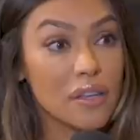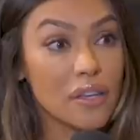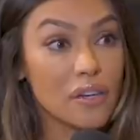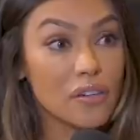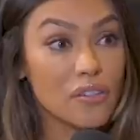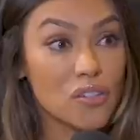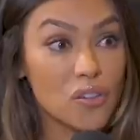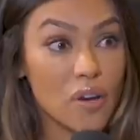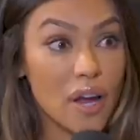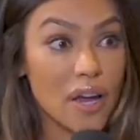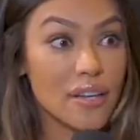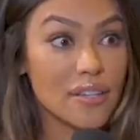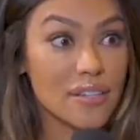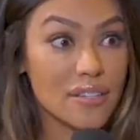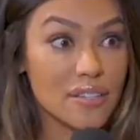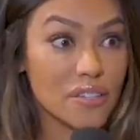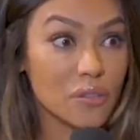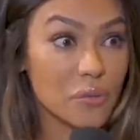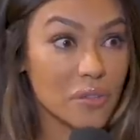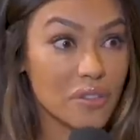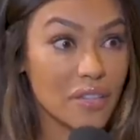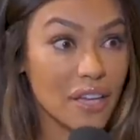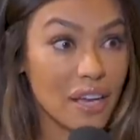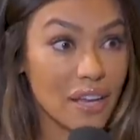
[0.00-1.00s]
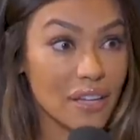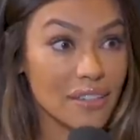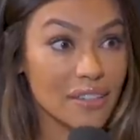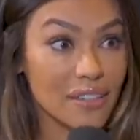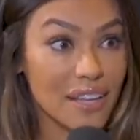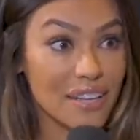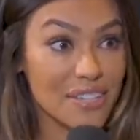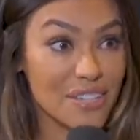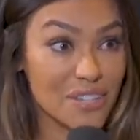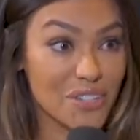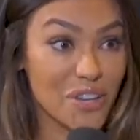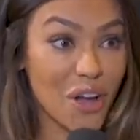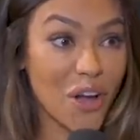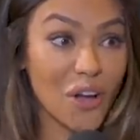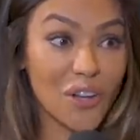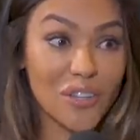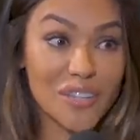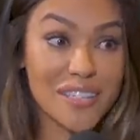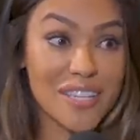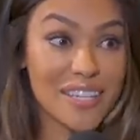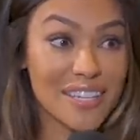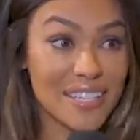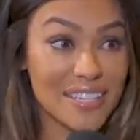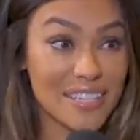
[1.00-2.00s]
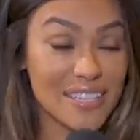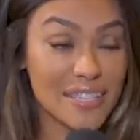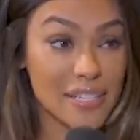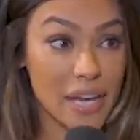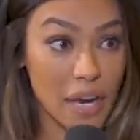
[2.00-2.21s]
that are trying to deal with that as adults, and it's